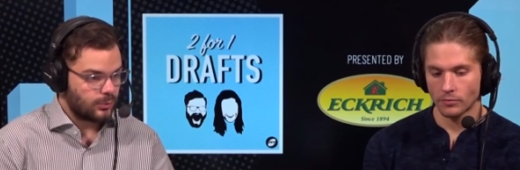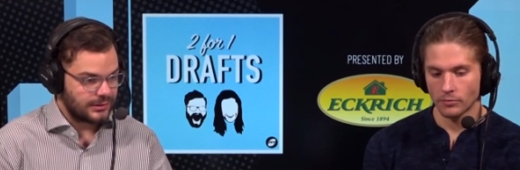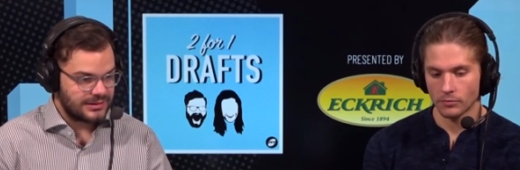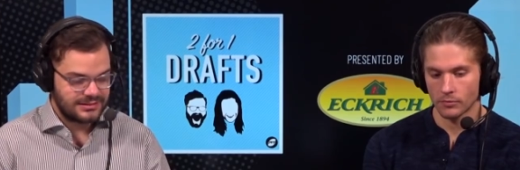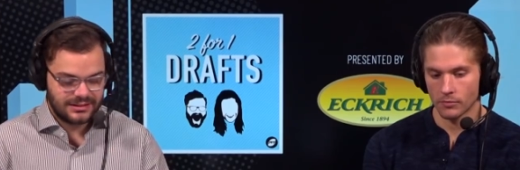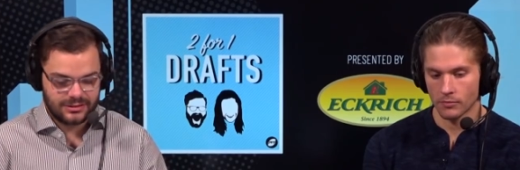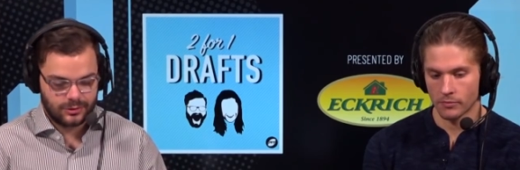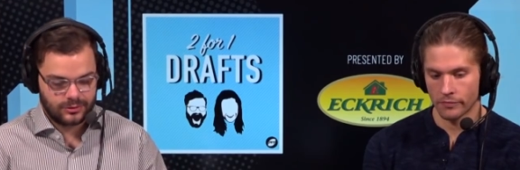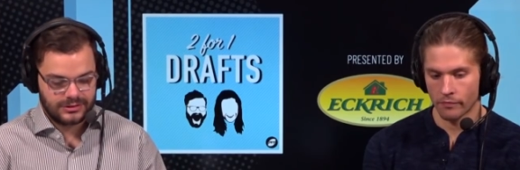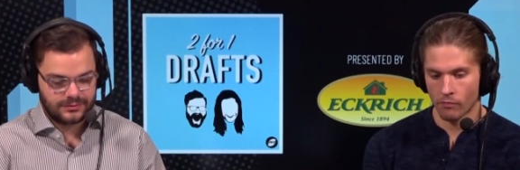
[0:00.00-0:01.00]
Speaker 1: with these
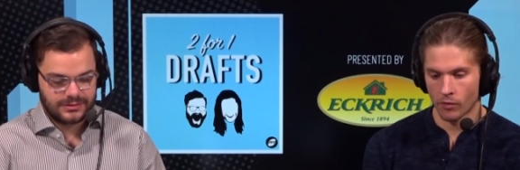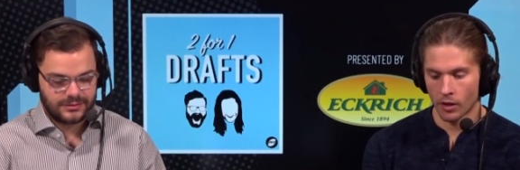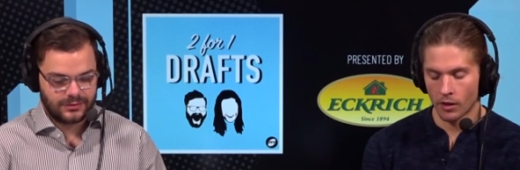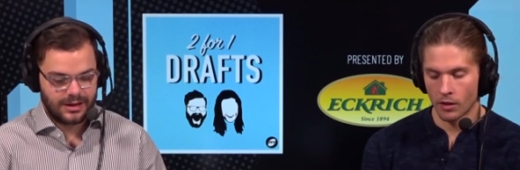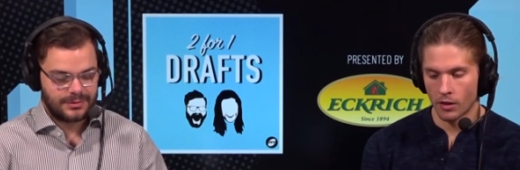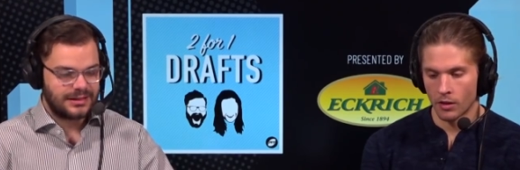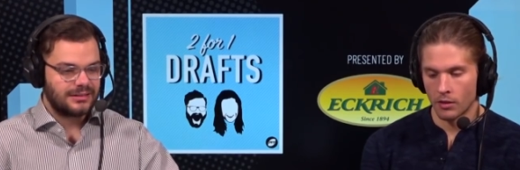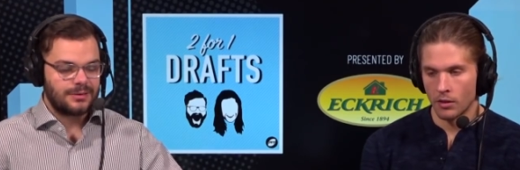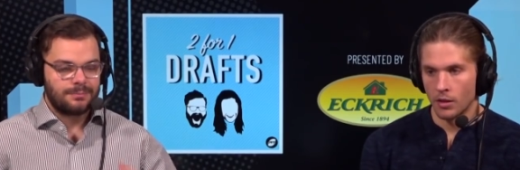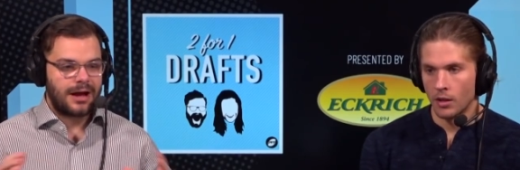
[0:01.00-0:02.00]
interior defensive linemen,
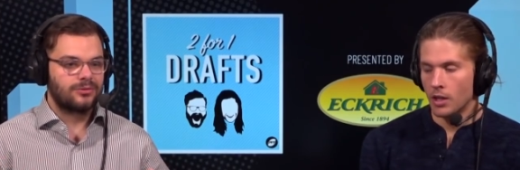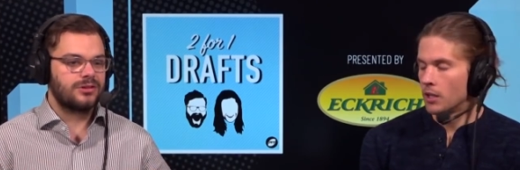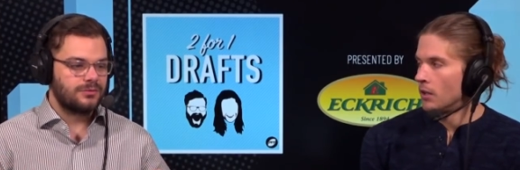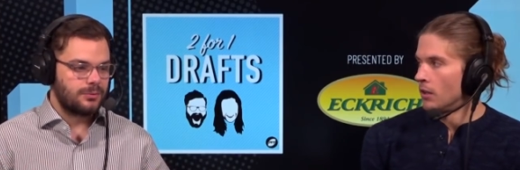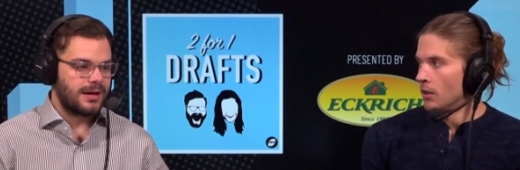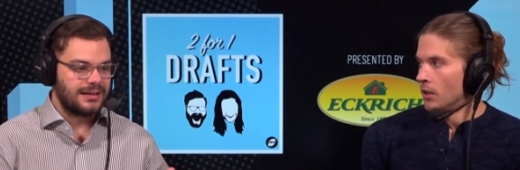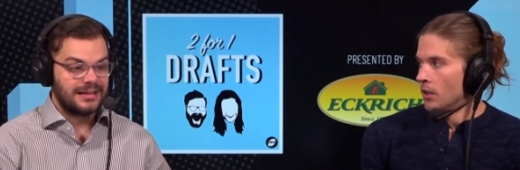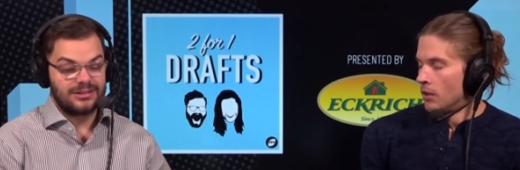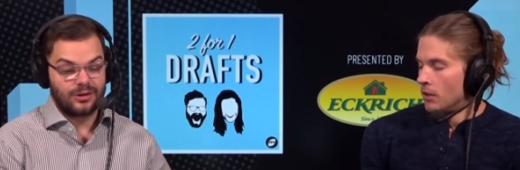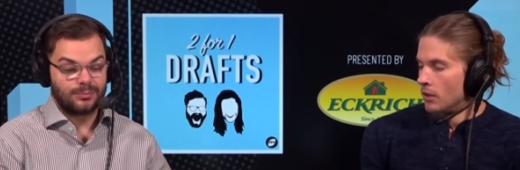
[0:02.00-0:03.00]
not the mountain of a man
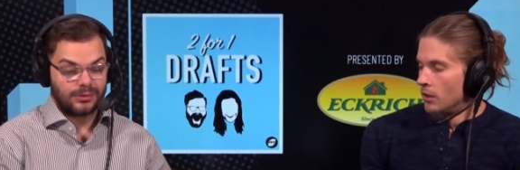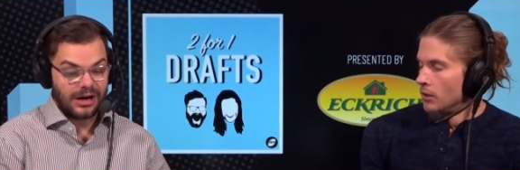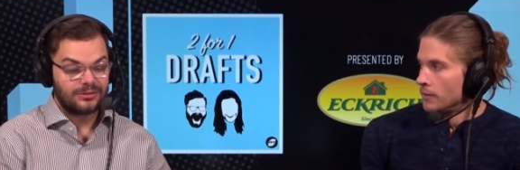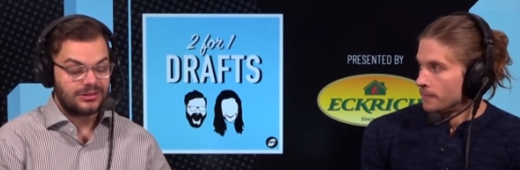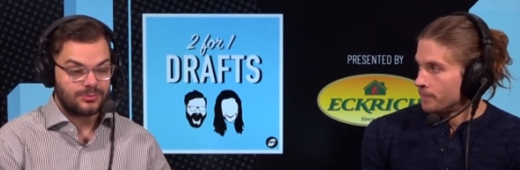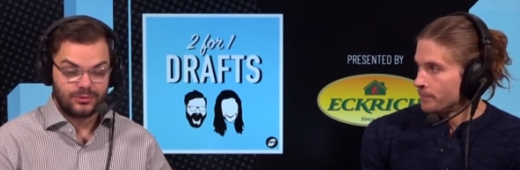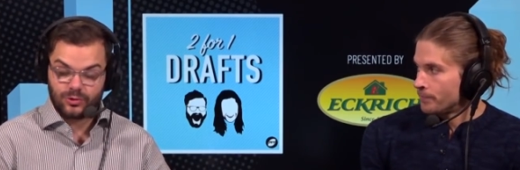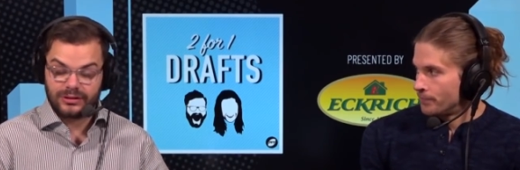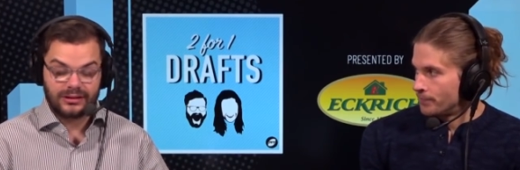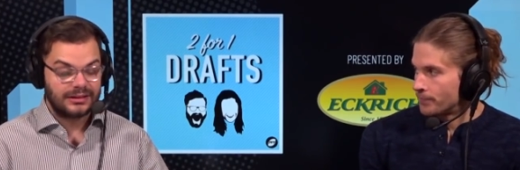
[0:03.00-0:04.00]
that Derrick Brown is, but
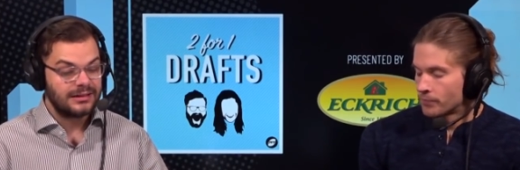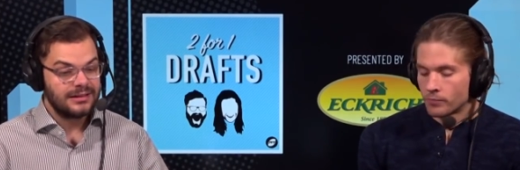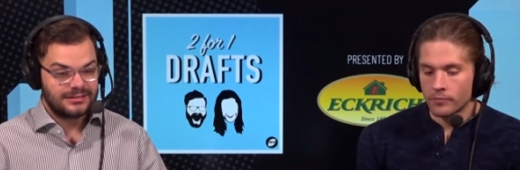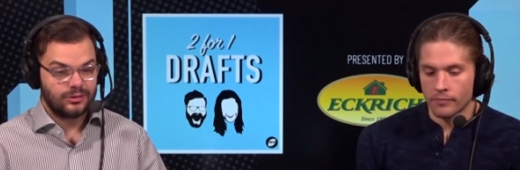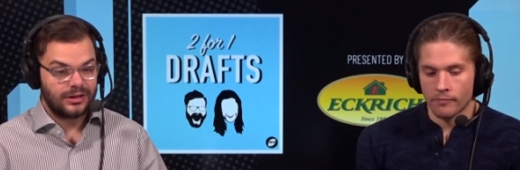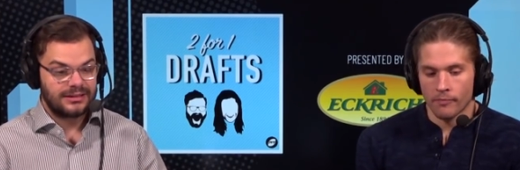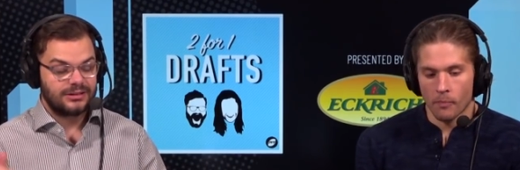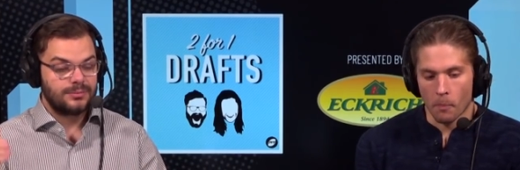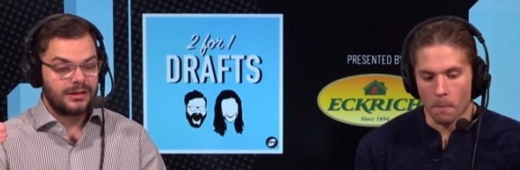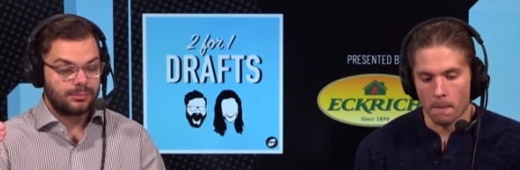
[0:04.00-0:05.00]
Jordan Elliott still, I think,
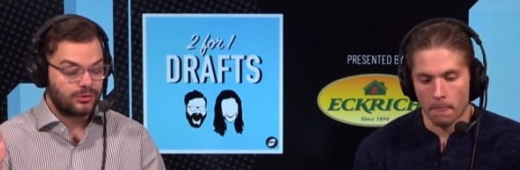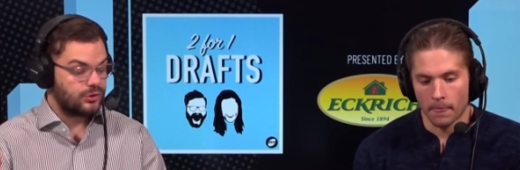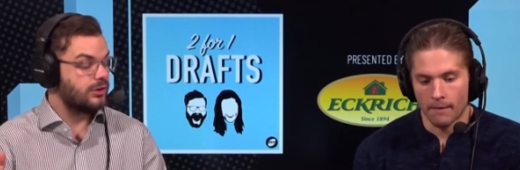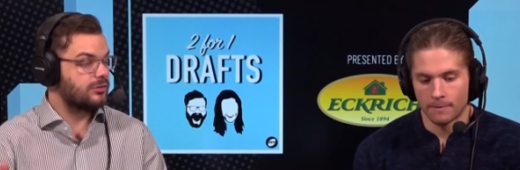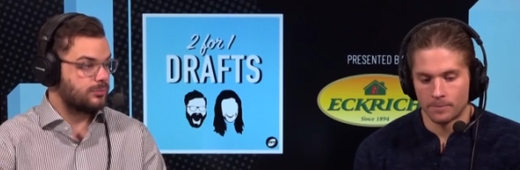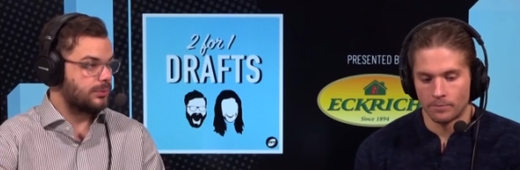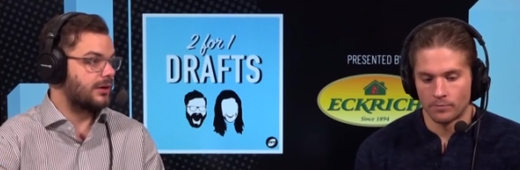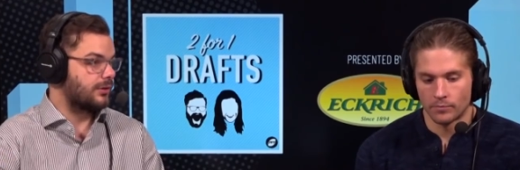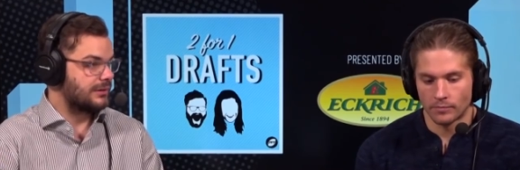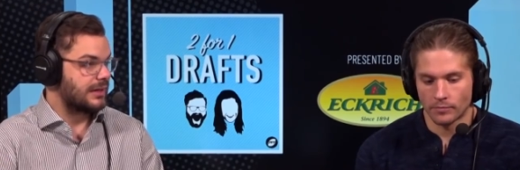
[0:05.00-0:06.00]
can be a productive
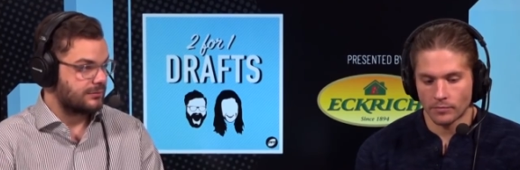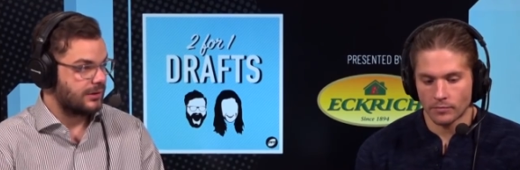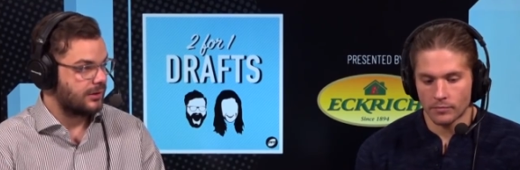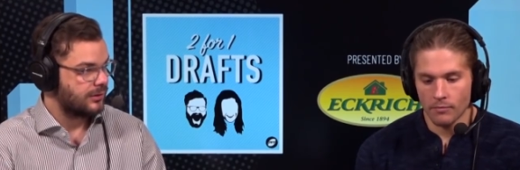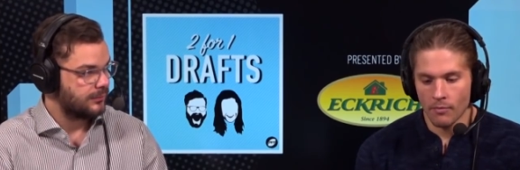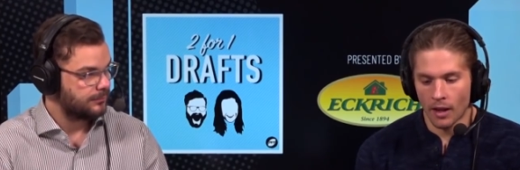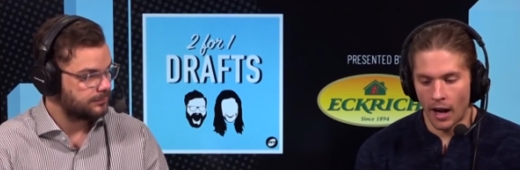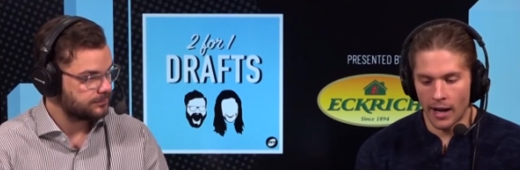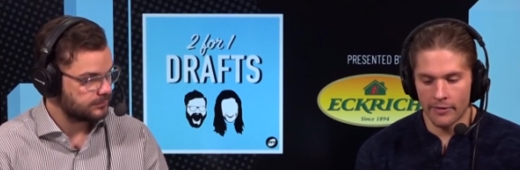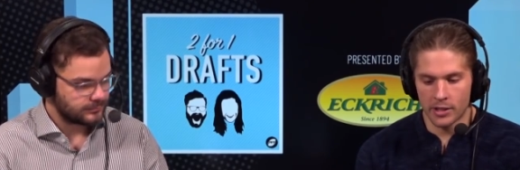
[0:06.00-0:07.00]
player in the
Speaker 2: NFL.
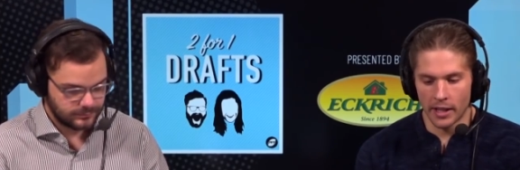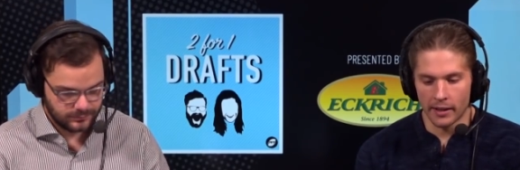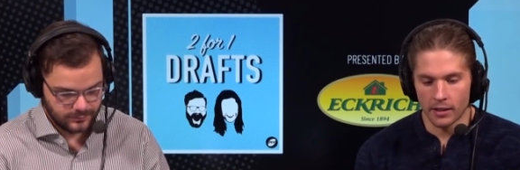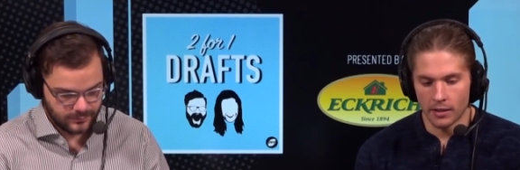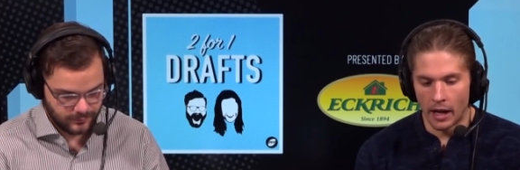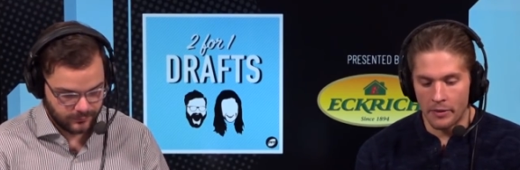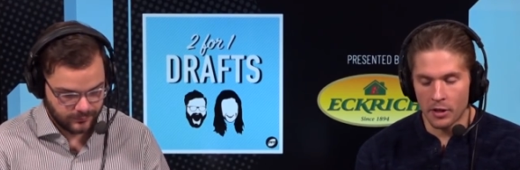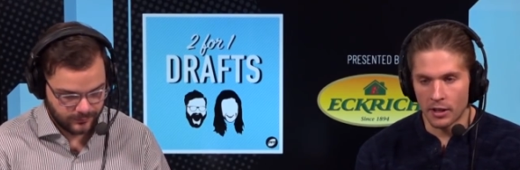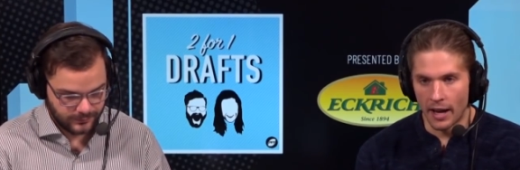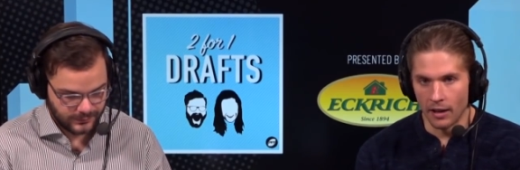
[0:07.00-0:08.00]
I have a take. Mm-hmm. I
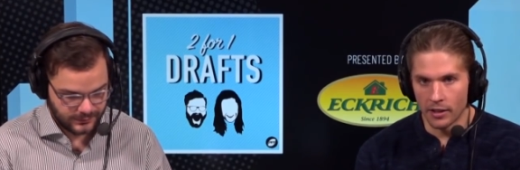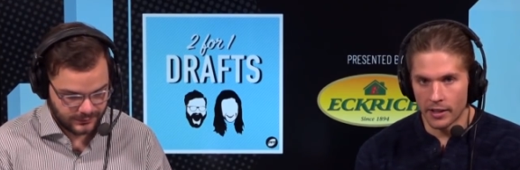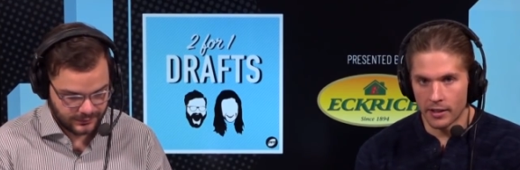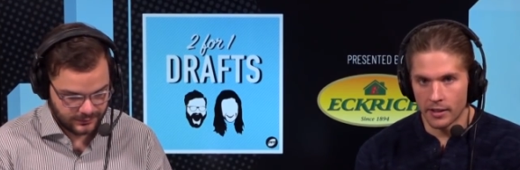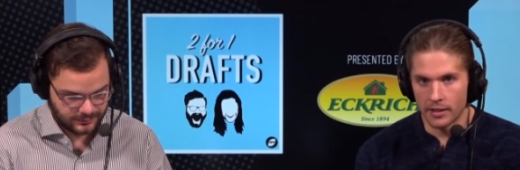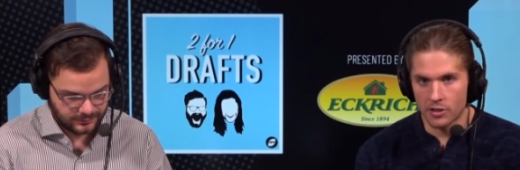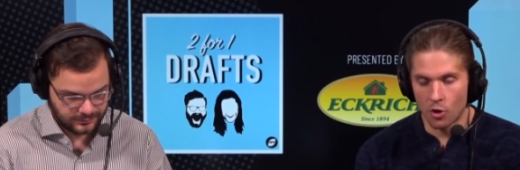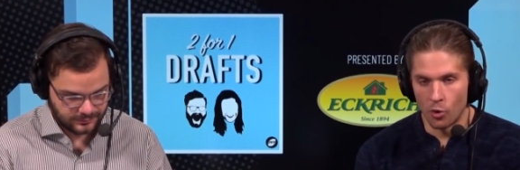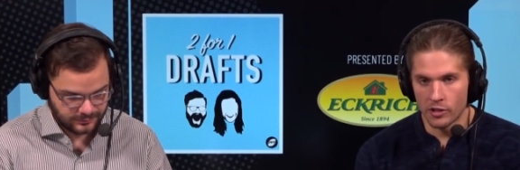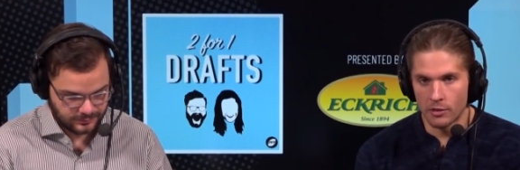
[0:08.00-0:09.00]
think mm-hmm. Elliott is
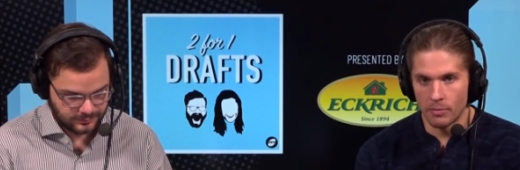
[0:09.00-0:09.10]
going to